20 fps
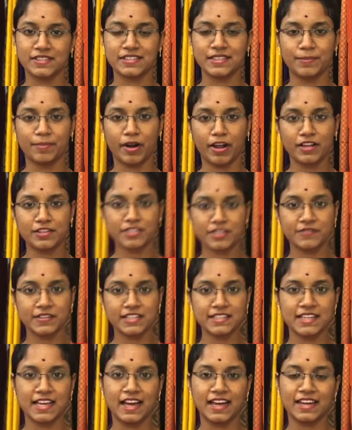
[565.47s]
The price of the
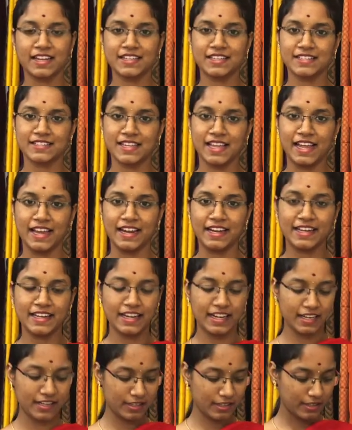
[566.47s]
saree is
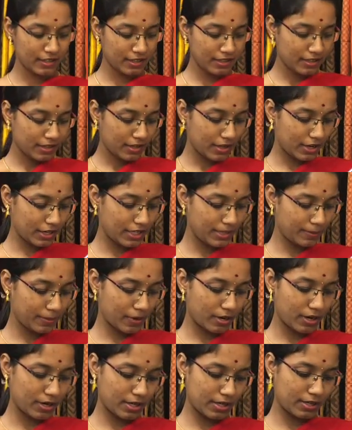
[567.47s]
810 and the
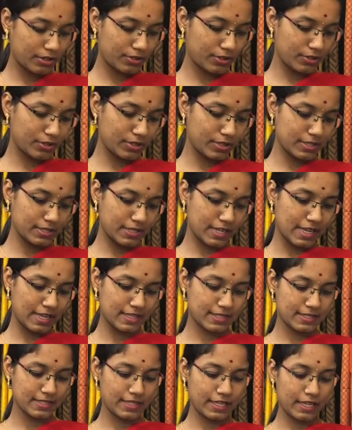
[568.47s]
product code is
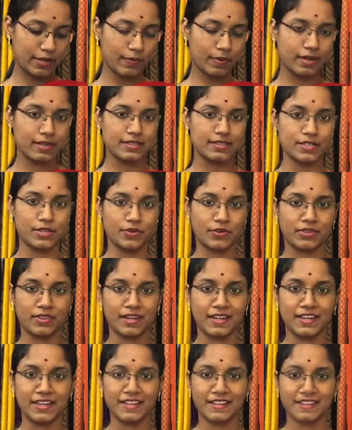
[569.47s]

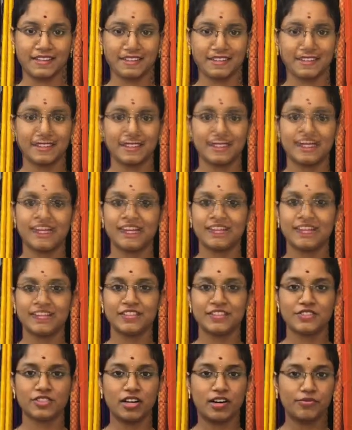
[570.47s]
SC103.
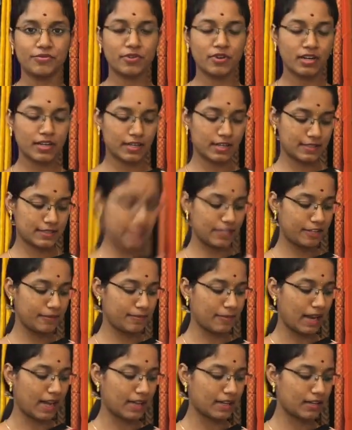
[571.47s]
This soft cotton saree with
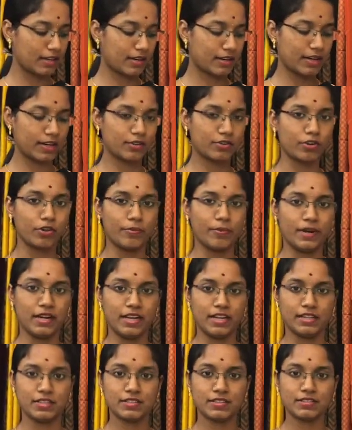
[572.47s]
black and red
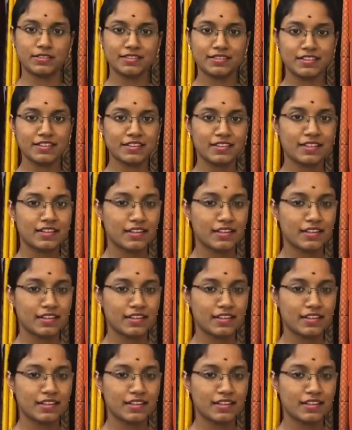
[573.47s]
combination.